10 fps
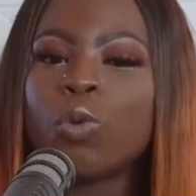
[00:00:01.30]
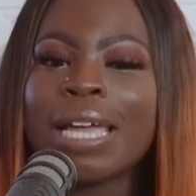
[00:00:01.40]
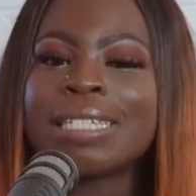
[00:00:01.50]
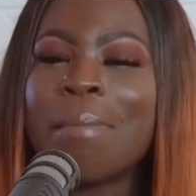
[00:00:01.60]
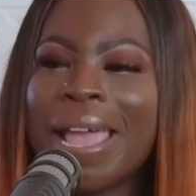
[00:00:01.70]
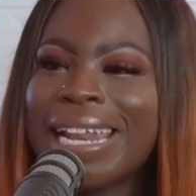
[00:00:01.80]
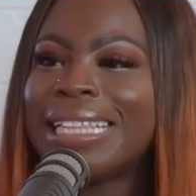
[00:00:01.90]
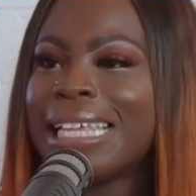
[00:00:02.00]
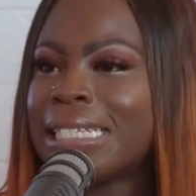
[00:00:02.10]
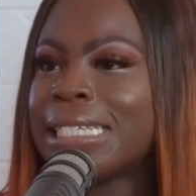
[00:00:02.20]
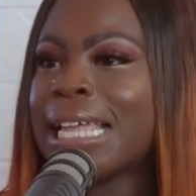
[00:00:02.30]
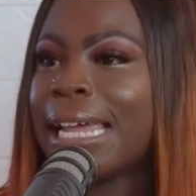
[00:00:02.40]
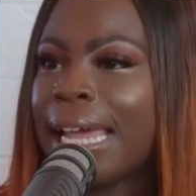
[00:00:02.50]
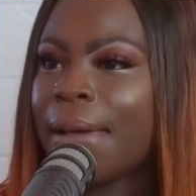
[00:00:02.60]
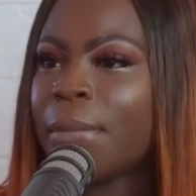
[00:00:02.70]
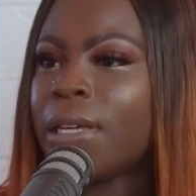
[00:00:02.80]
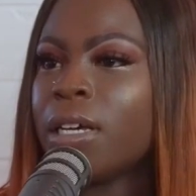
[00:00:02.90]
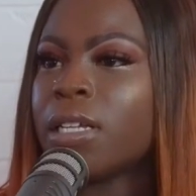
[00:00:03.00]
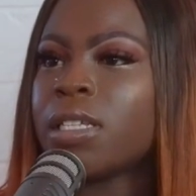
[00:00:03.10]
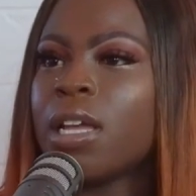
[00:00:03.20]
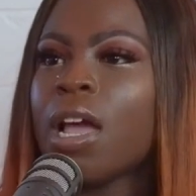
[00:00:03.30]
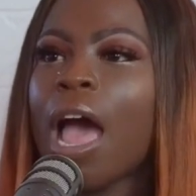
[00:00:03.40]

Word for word: as many things as I can because